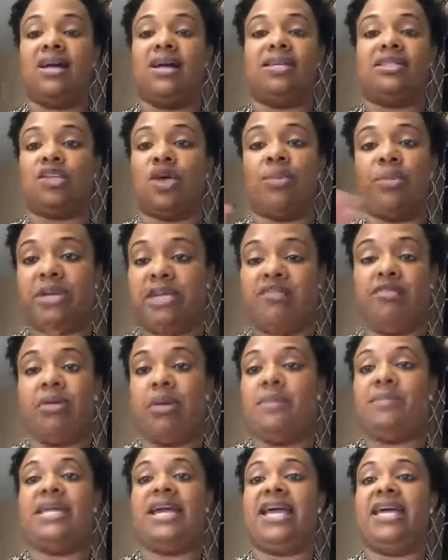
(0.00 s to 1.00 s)
It's unbelievable.
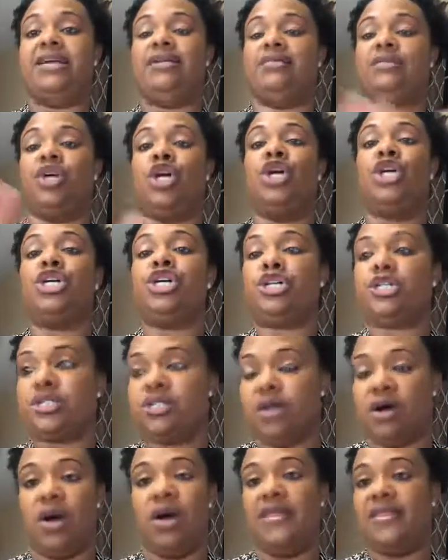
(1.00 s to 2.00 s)
I'm like
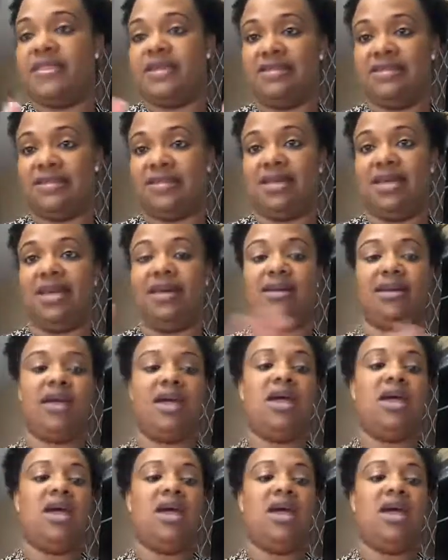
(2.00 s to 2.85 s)
hooked on this thing.